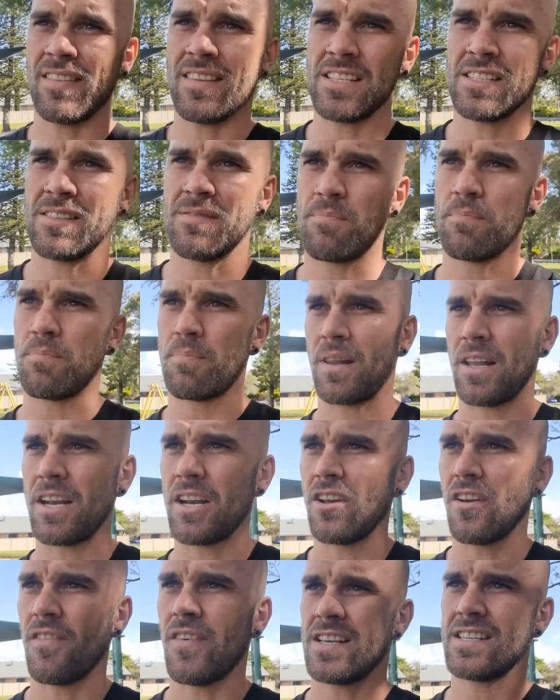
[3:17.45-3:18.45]
there's
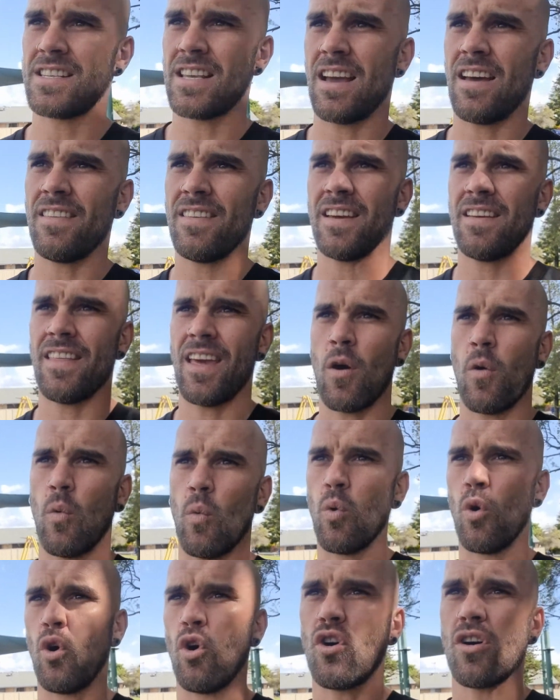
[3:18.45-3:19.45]
plenty of us out there that
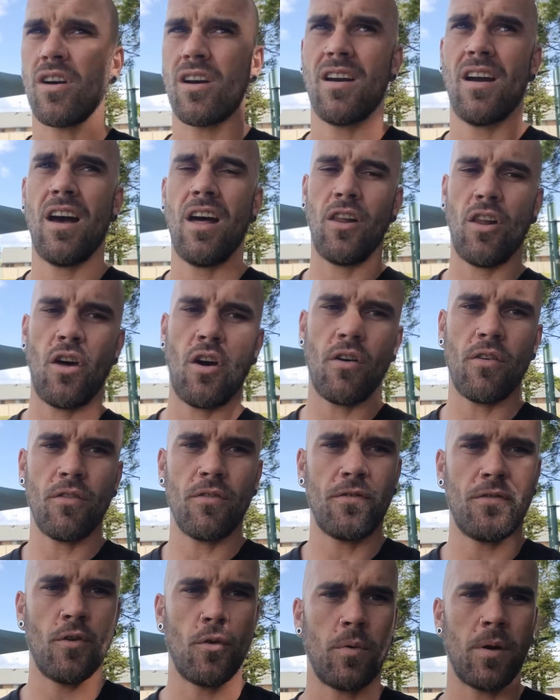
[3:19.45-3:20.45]
walk a lot
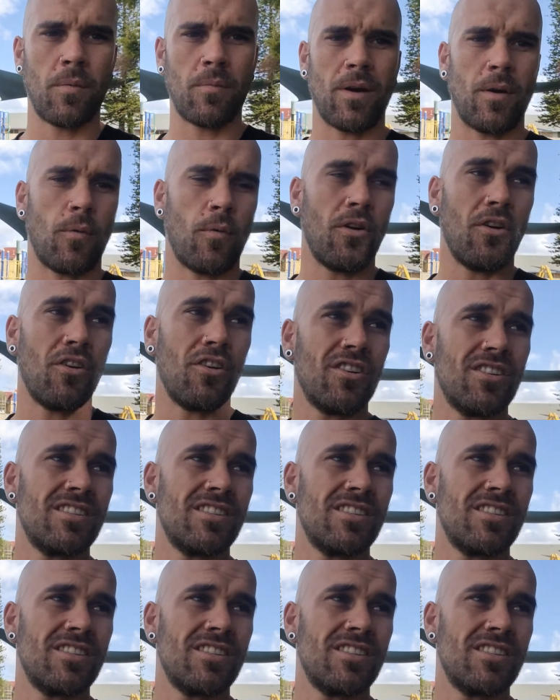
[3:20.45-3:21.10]
for when we work.